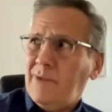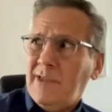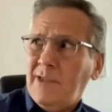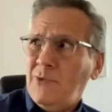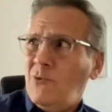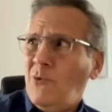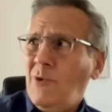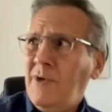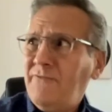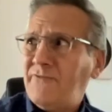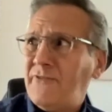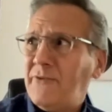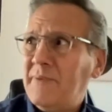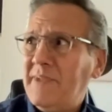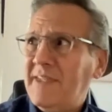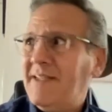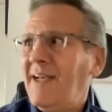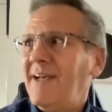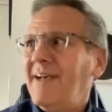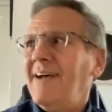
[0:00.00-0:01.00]
What do you want from
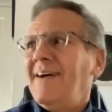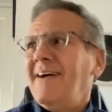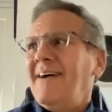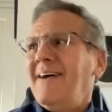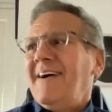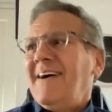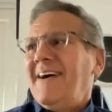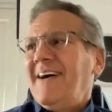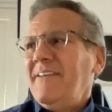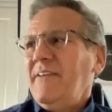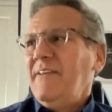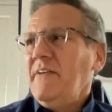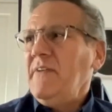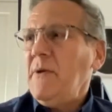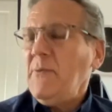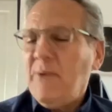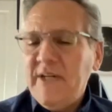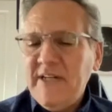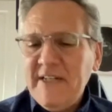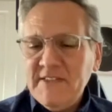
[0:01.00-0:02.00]
me? And then
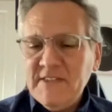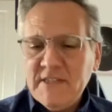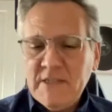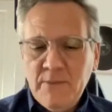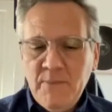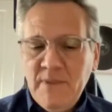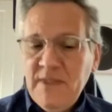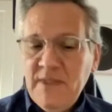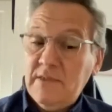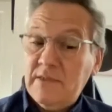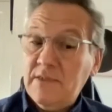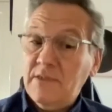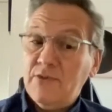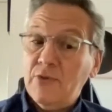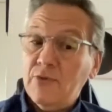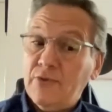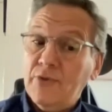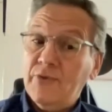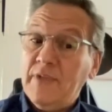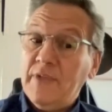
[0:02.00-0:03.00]
they were asking me,
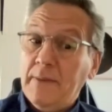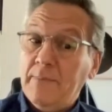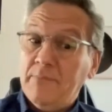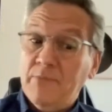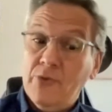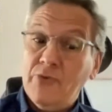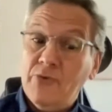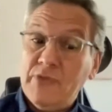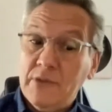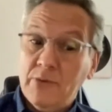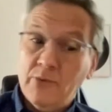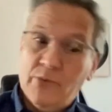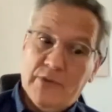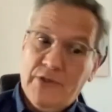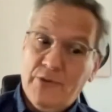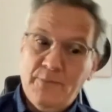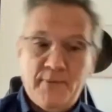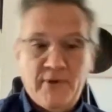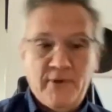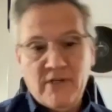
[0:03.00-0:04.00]
did you do that music? Were
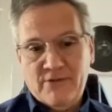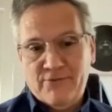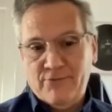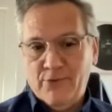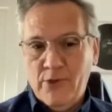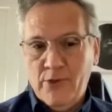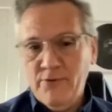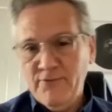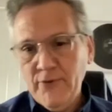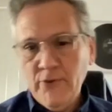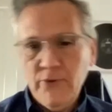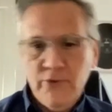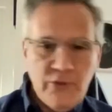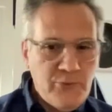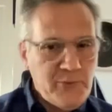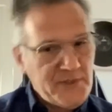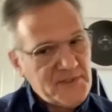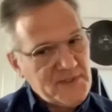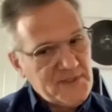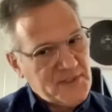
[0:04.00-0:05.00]
you part of Rofo?
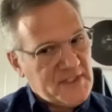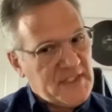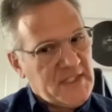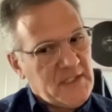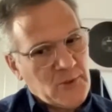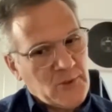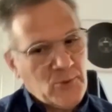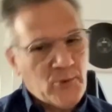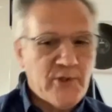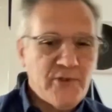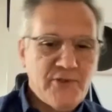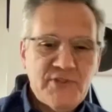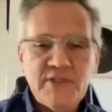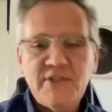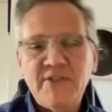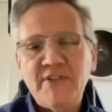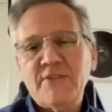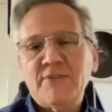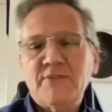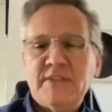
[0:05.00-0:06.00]
You were the singer, weren't
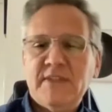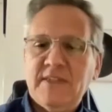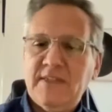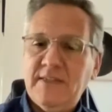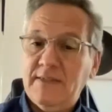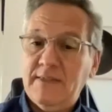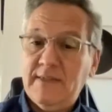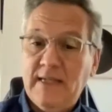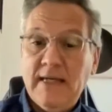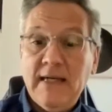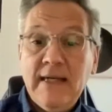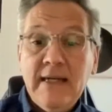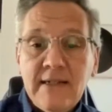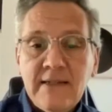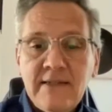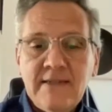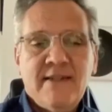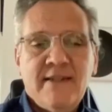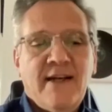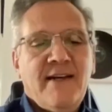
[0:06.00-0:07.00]
you? And I was like, yeah.